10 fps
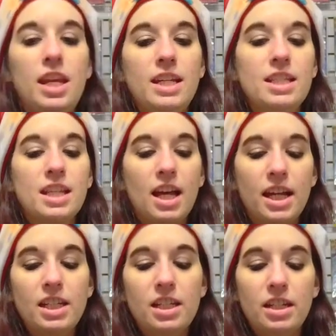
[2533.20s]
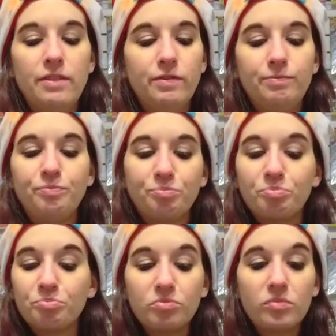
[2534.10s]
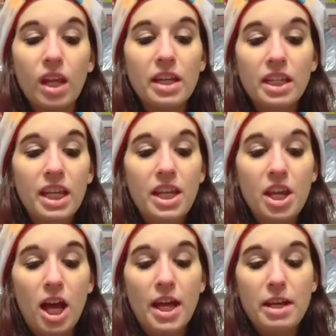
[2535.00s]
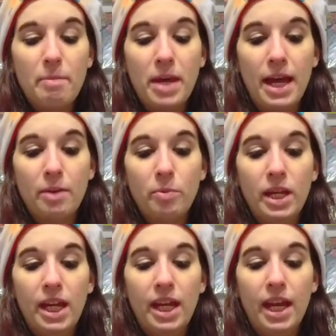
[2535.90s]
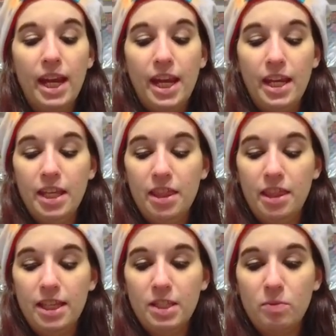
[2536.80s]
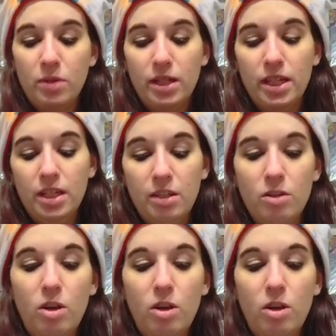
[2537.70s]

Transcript: it's kind of again not in a bad way and this one